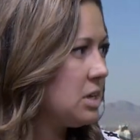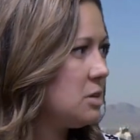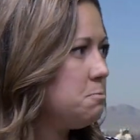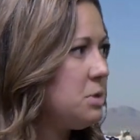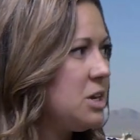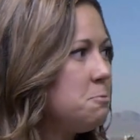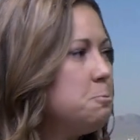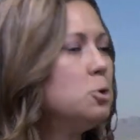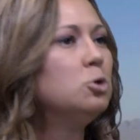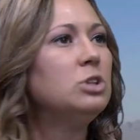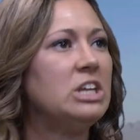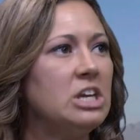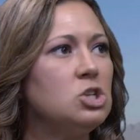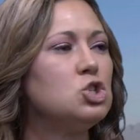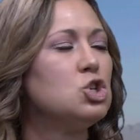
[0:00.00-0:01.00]
Like, people
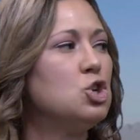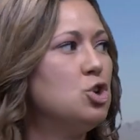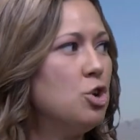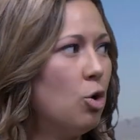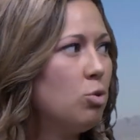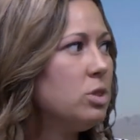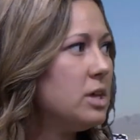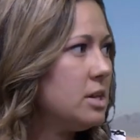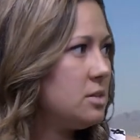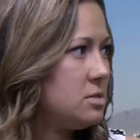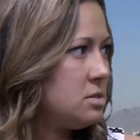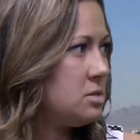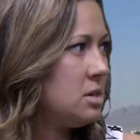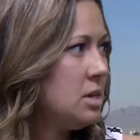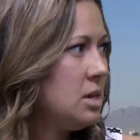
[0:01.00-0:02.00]
need to know this.